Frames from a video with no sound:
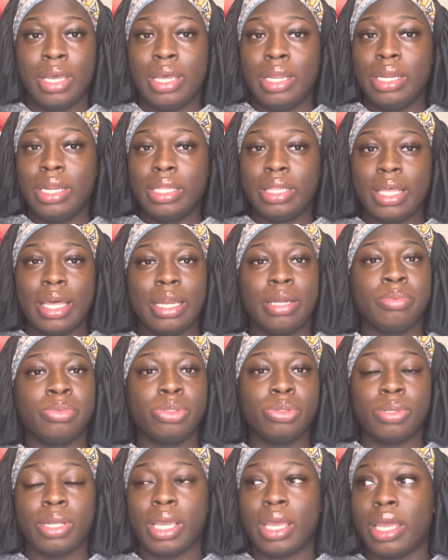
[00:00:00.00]
Then let them do
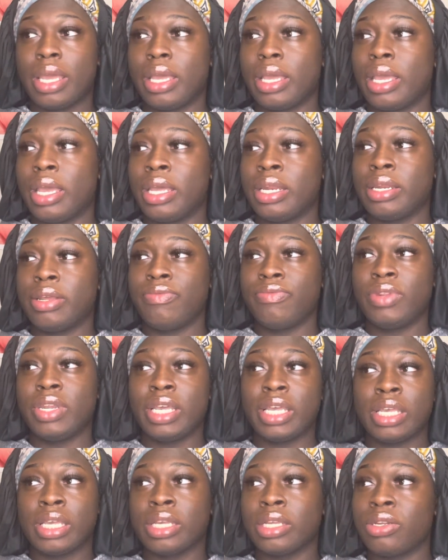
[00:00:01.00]
that. And if Nicki
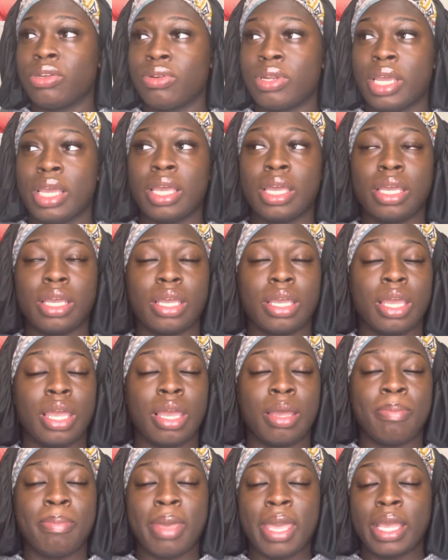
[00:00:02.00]
can do that
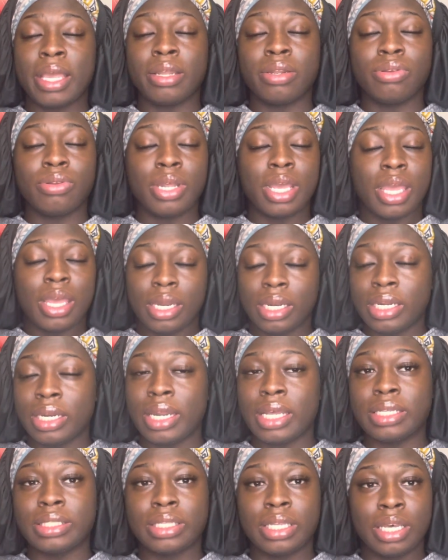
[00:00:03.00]
and Megan do that, then
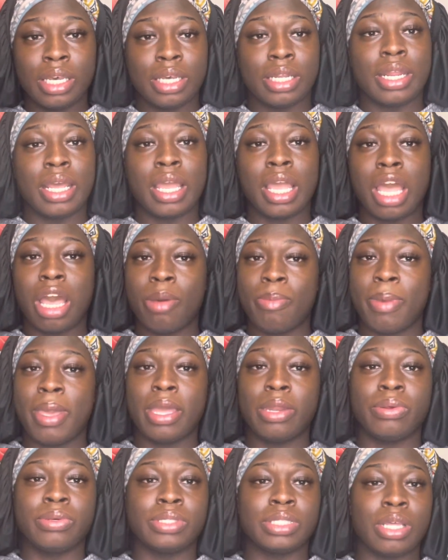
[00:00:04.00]
that's good. They can come
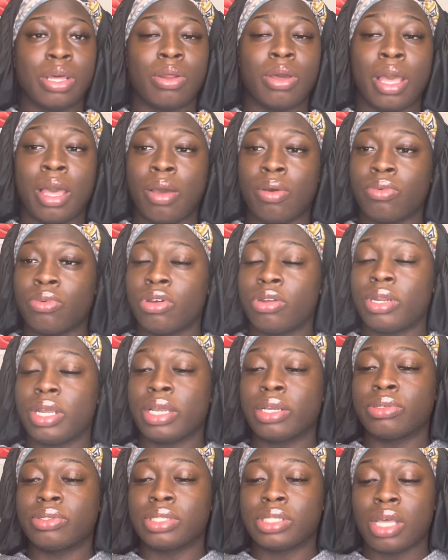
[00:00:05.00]
back to a song. I don't know if they
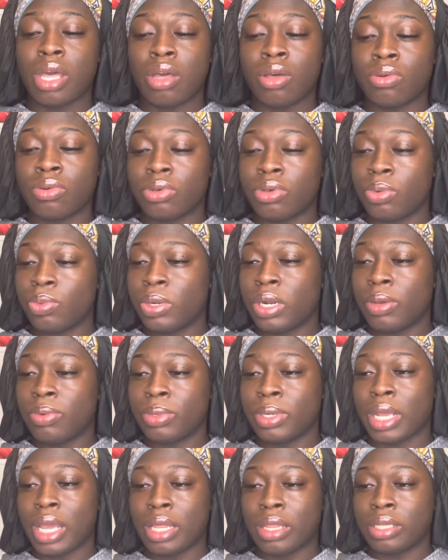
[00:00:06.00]
gonna song or whatever
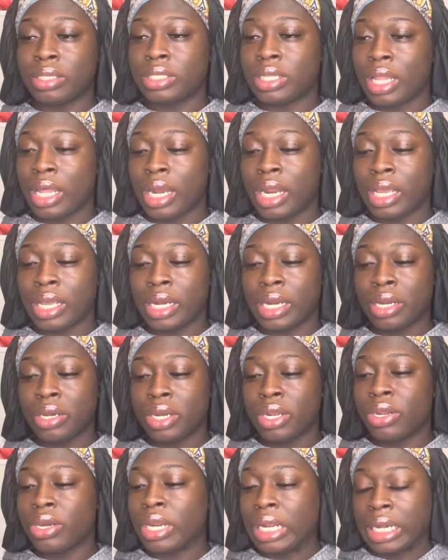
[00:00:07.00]
together, so like they could
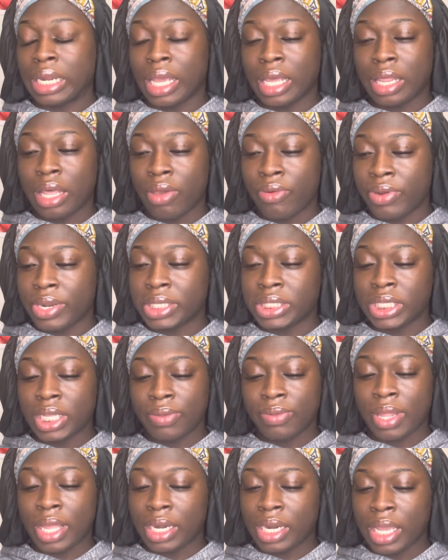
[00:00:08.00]
do it together already,
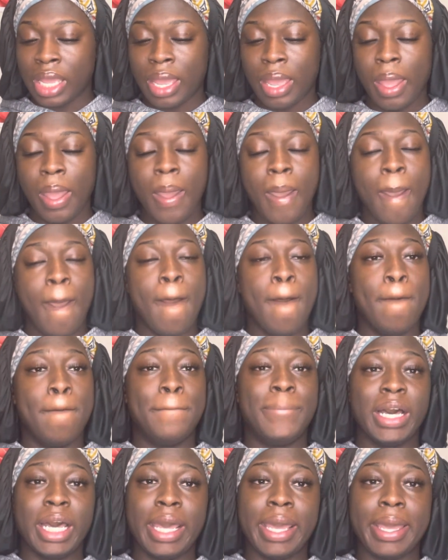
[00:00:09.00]
stuff like that.
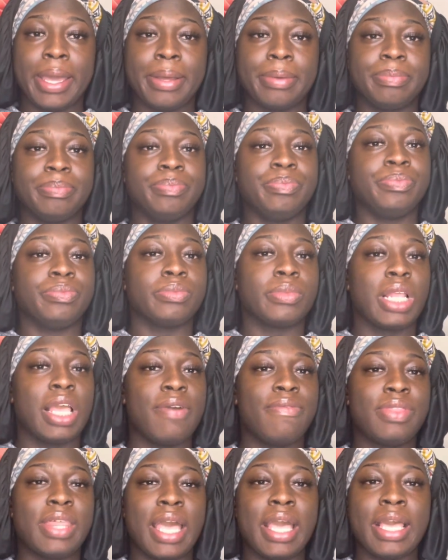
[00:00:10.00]
But
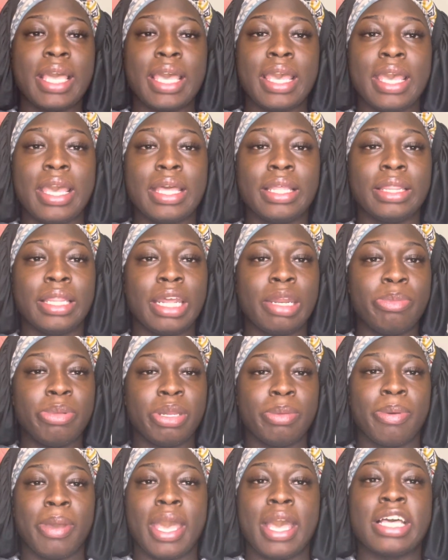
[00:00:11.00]
if they can let it be
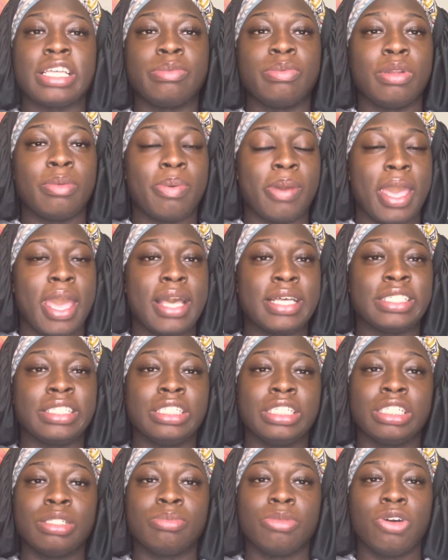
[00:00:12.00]
the past, be the past,
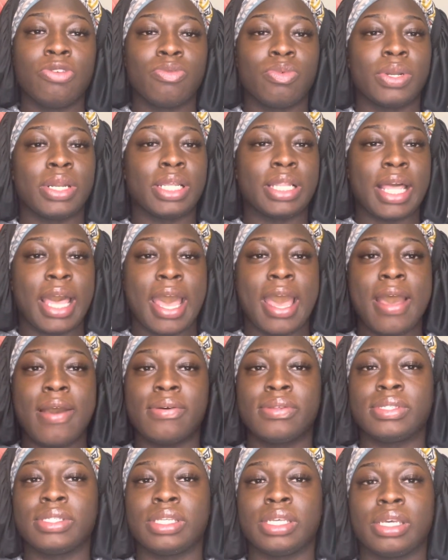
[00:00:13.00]
just move with their
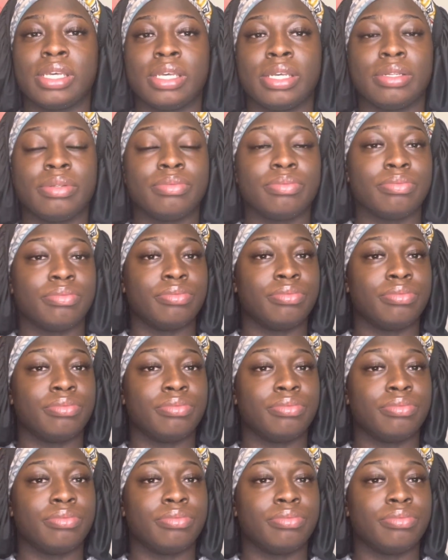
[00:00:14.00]
lives, and